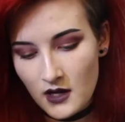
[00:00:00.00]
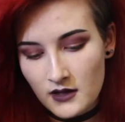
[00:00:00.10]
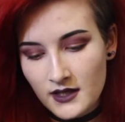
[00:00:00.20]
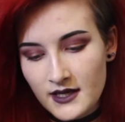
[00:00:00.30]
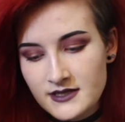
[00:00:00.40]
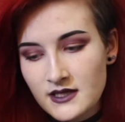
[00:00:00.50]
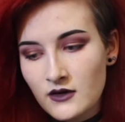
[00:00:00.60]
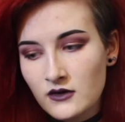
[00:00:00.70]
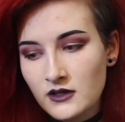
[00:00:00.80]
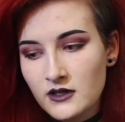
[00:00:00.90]
Like I said
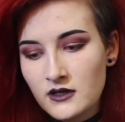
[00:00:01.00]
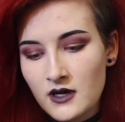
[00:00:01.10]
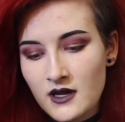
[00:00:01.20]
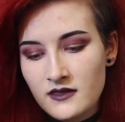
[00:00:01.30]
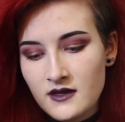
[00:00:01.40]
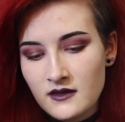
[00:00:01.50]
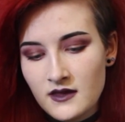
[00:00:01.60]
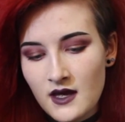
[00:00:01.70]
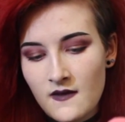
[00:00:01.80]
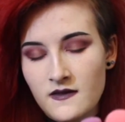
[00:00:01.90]
earlier, I think
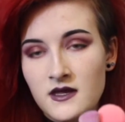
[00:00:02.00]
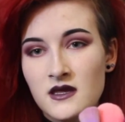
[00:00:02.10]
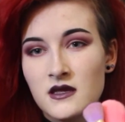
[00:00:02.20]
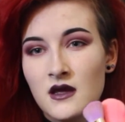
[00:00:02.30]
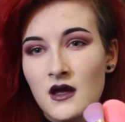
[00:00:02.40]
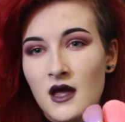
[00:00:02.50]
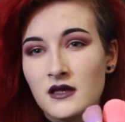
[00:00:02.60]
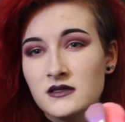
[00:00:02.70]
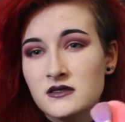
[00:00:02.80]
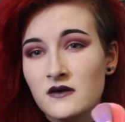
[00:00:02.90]
that the
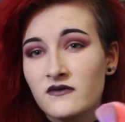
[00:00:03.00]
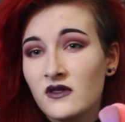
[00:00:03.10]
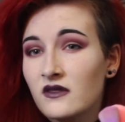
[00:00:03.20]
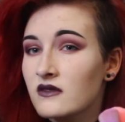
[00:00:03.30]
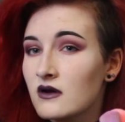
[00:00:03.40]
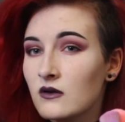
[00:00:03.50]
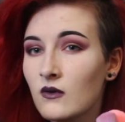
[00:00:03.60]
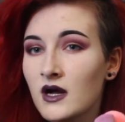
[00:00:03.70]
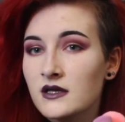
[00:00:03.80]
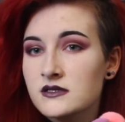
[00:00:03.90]
ends of the thinner
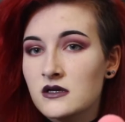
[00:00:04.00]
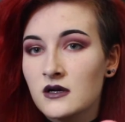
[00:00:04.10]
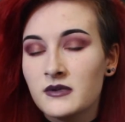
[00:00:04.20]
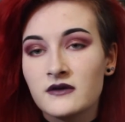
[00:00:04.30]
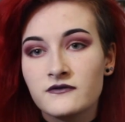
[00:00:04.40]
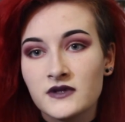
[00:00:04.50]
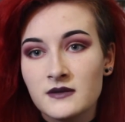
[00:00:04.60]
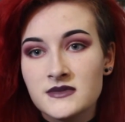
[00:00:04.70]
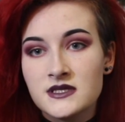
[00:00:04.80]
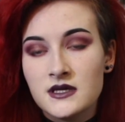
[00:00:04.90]
ones are a bit
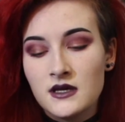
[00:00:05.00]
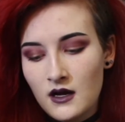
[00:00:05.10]
flimsy.